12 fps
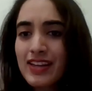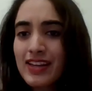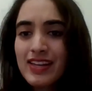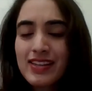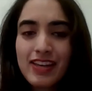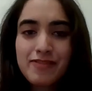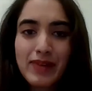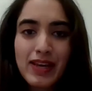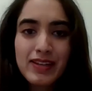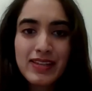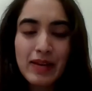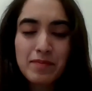did give my
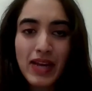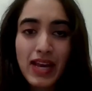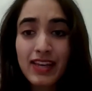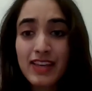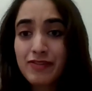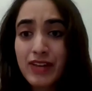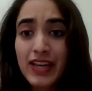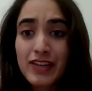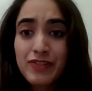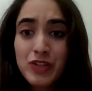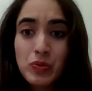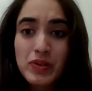attempt. I
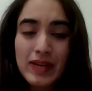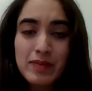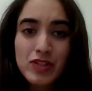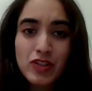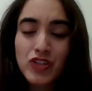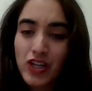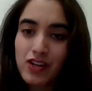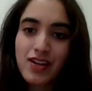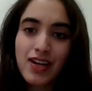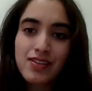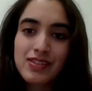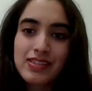gave two attempts of chartered
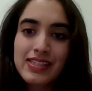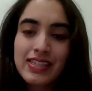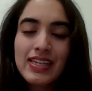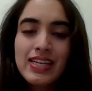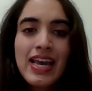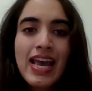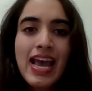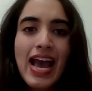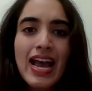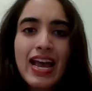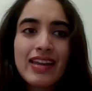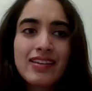accountancy,
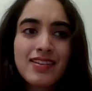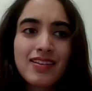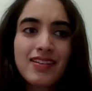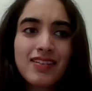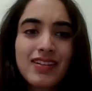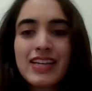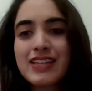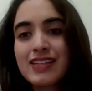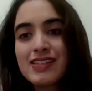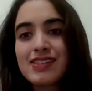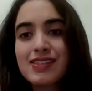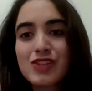and it
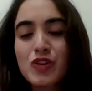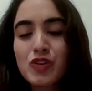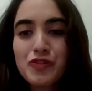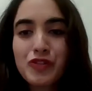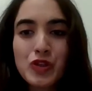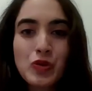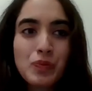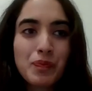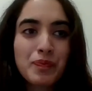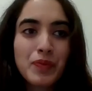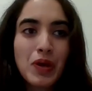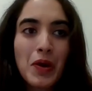is sort of
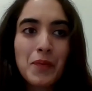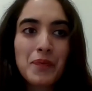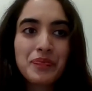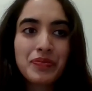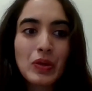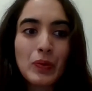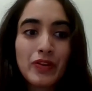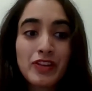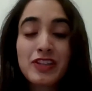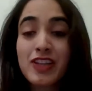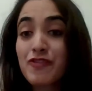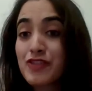one of
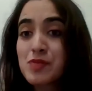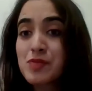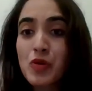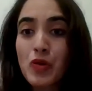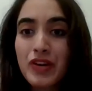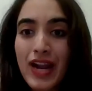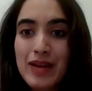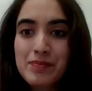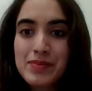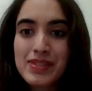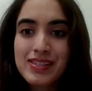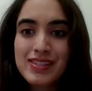the toughest
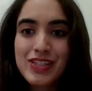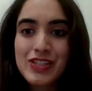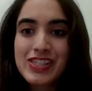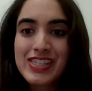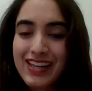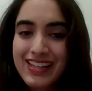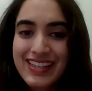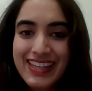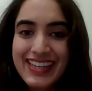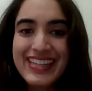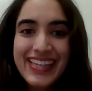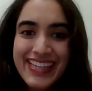programs to study
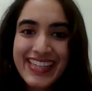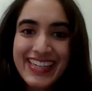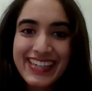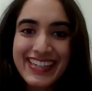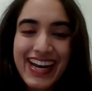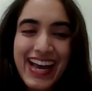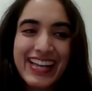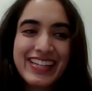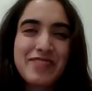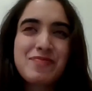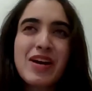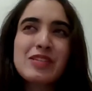in India, and
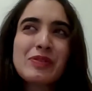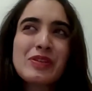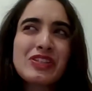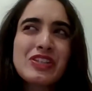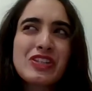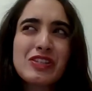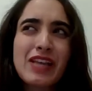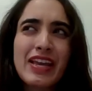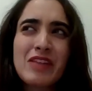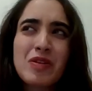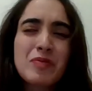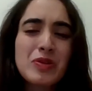the pass percentage is
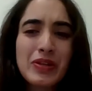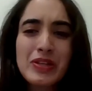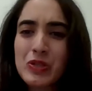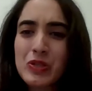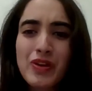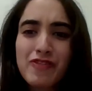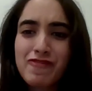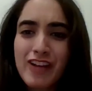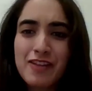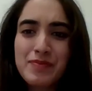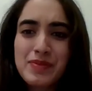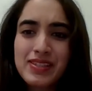anywhere between 2 and 5%.